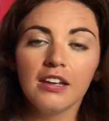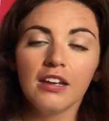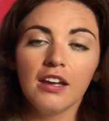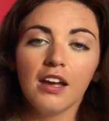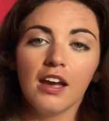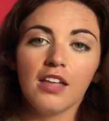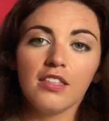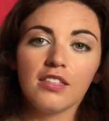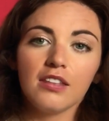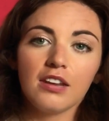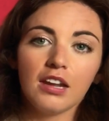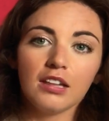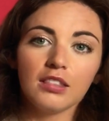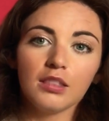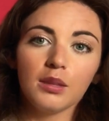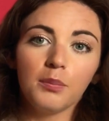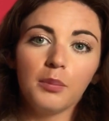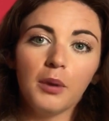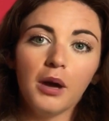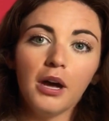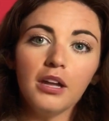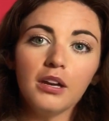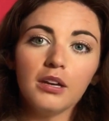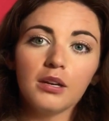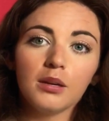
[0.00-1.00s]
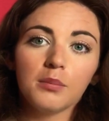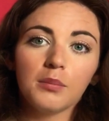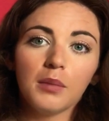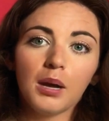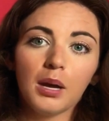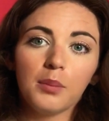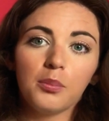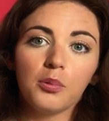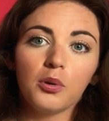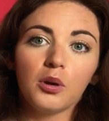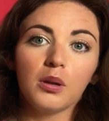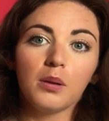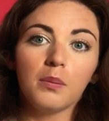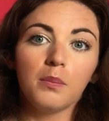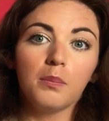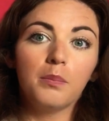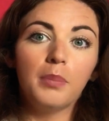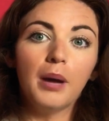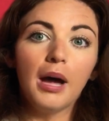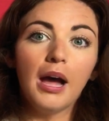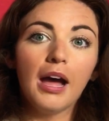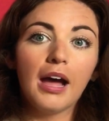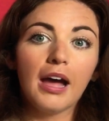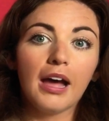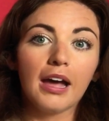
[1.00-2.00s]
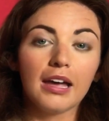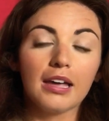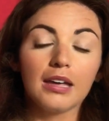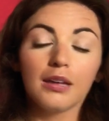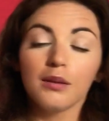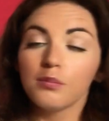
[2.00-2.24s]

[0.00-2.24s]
And then at the bottom, I put by